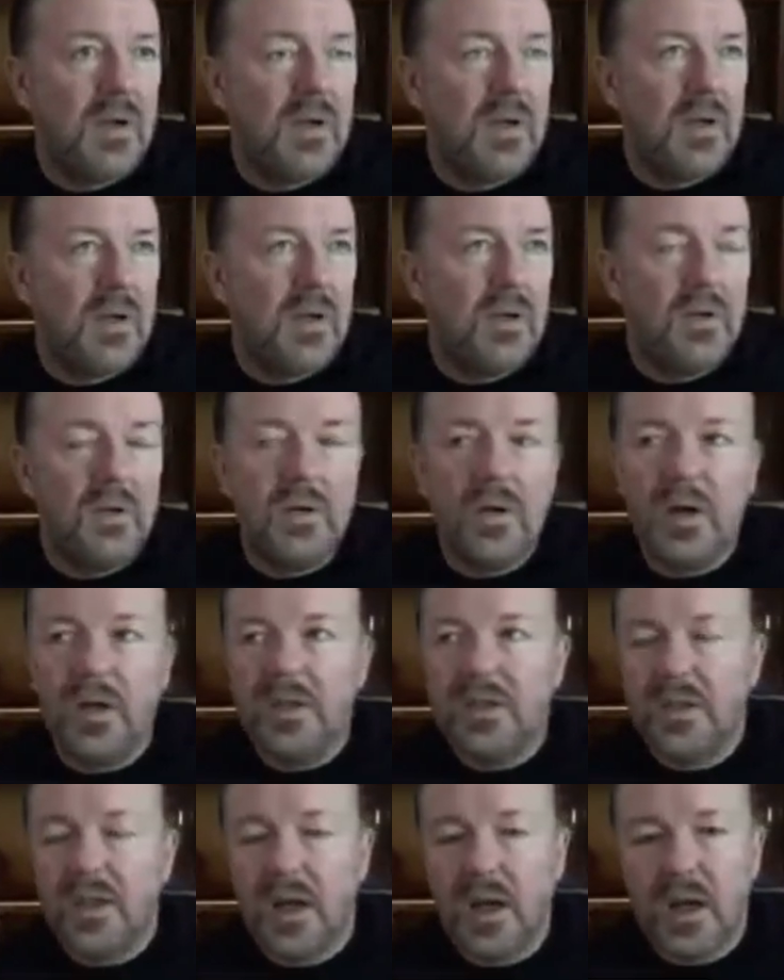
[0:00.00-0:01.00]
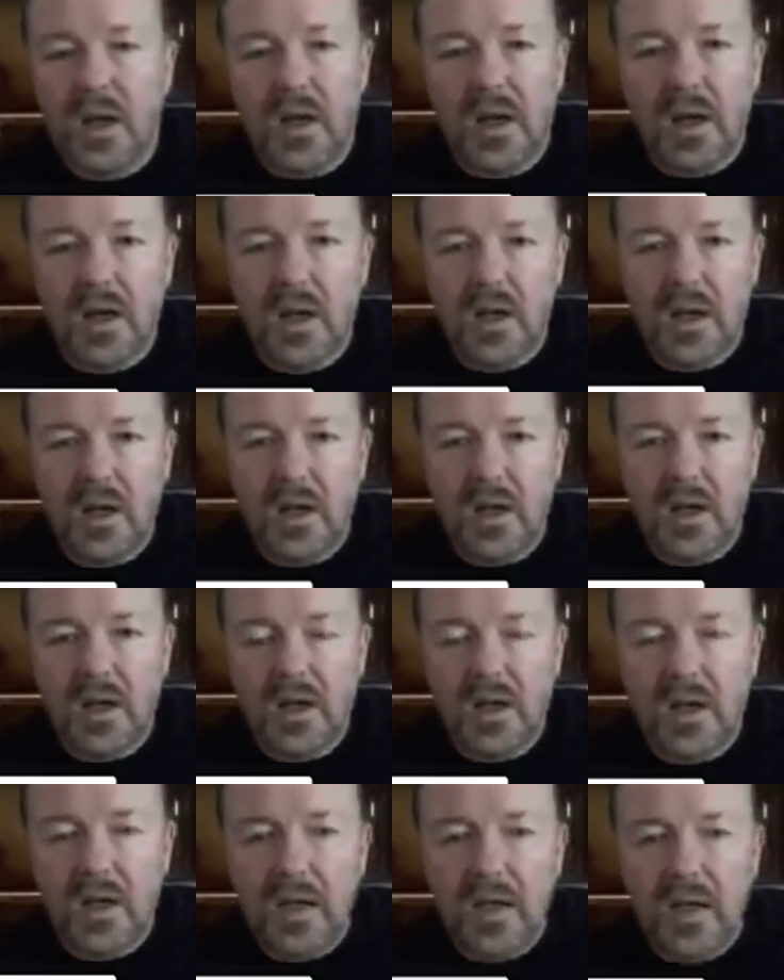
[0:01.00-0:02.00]
oh, I,
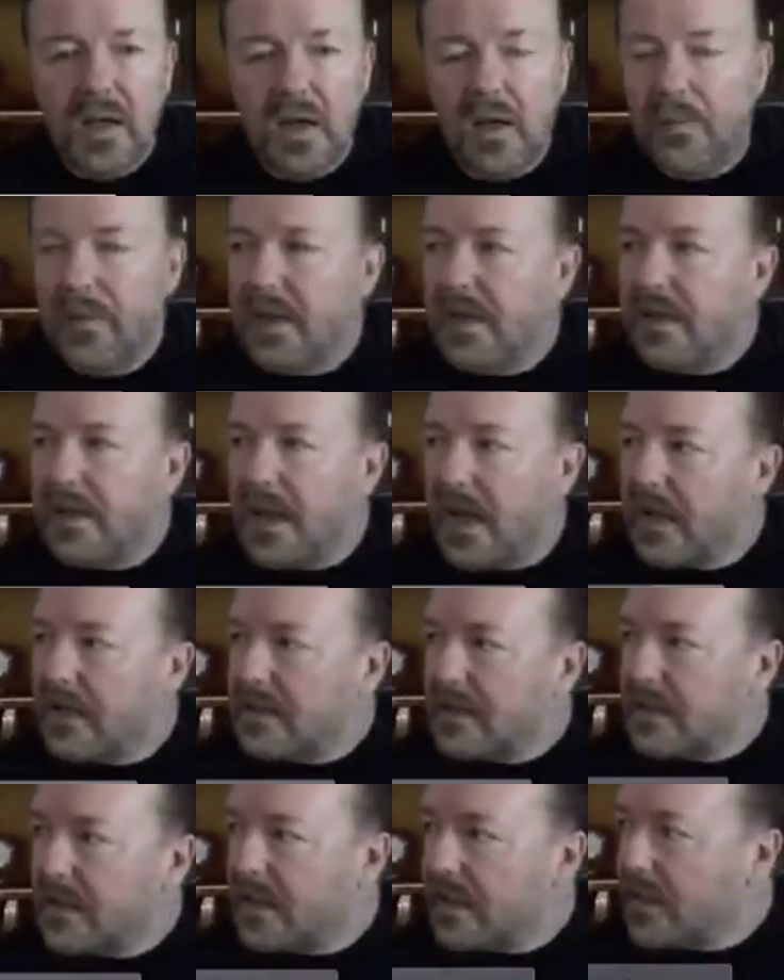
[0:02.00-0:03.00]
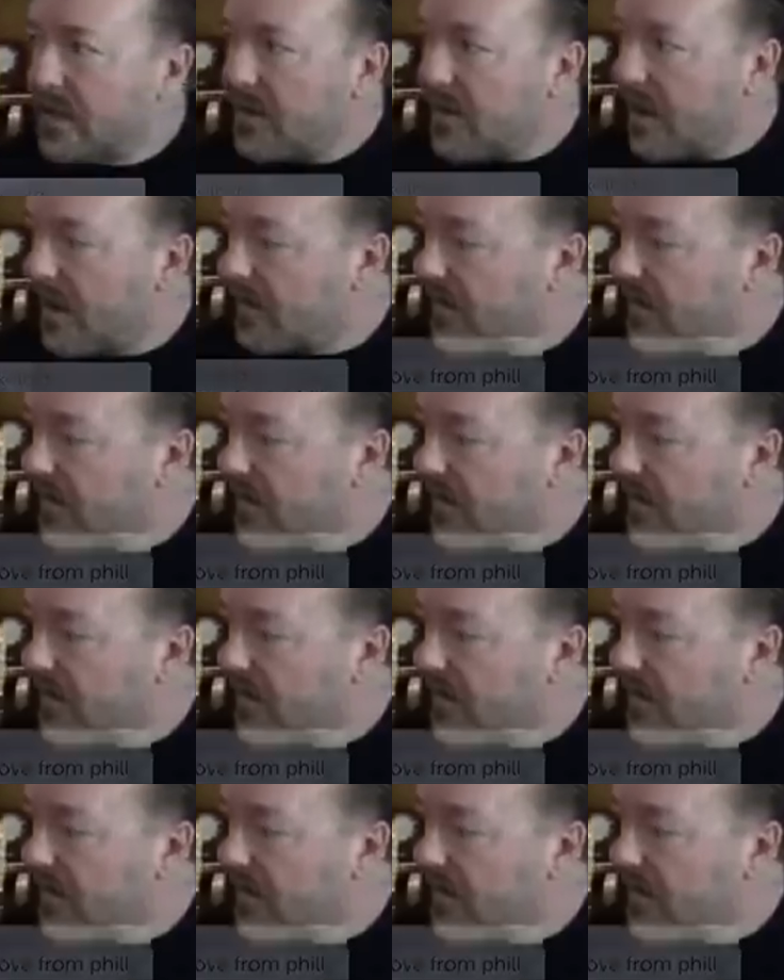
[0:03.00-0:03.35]
I mean that's inc- oh,